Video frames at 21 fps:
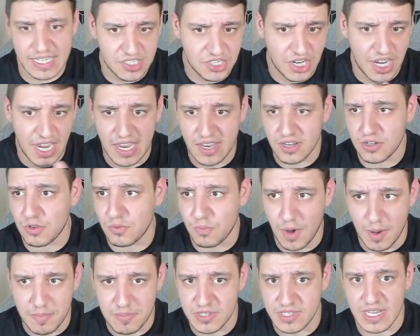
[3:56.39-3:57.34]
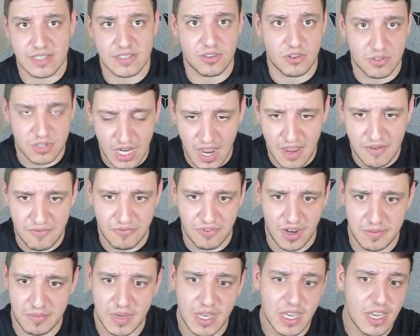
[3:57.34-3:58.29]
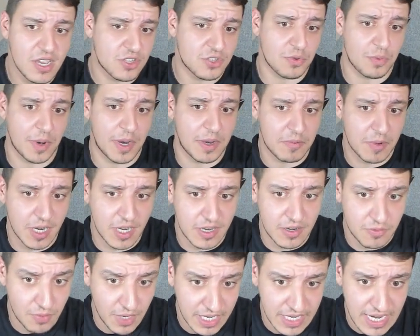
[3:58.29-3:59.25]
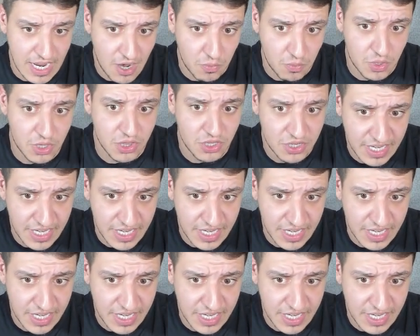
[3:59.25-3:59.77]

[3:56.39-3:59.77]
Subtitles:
Each candle represents our time frame. So right now we're